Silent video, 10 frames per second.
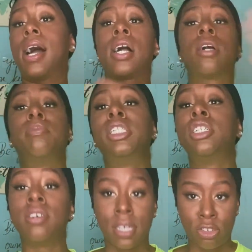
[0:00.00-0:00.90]
a
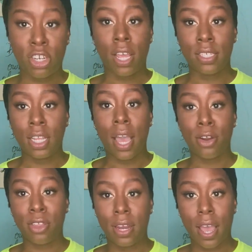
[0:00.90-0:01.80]
bajillion shades
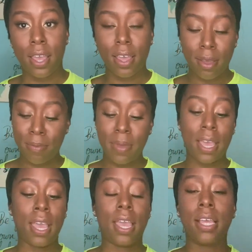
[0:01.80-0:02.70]
lighter than I am,
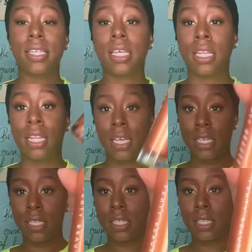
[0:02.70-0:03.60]
and
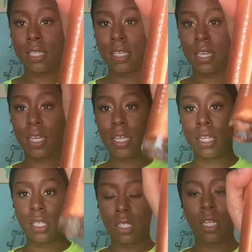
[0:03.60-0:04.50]
this
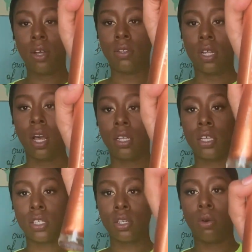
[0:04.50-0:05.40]
still looked
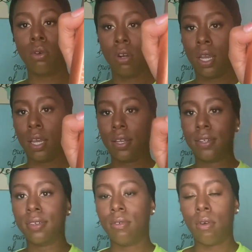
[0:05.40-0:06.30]
so great
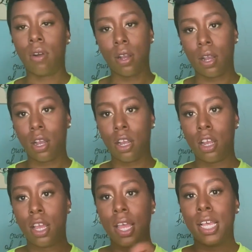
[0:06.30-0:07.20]
on her.
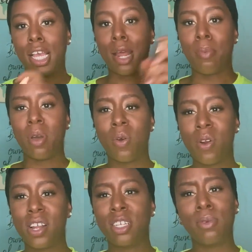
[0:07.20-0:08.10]
And I put it on
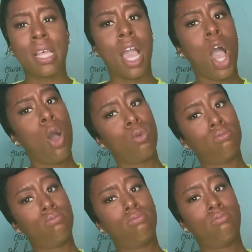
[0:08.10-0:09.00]
her and she was like,
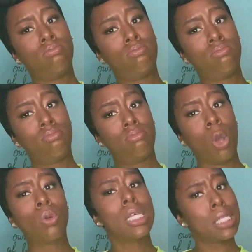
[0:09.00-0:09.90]
oh,
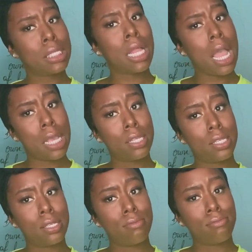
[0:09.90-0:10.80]
this is
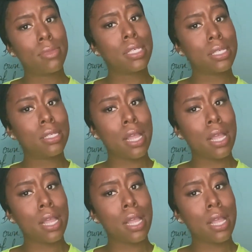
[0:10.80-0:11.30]
nice. This is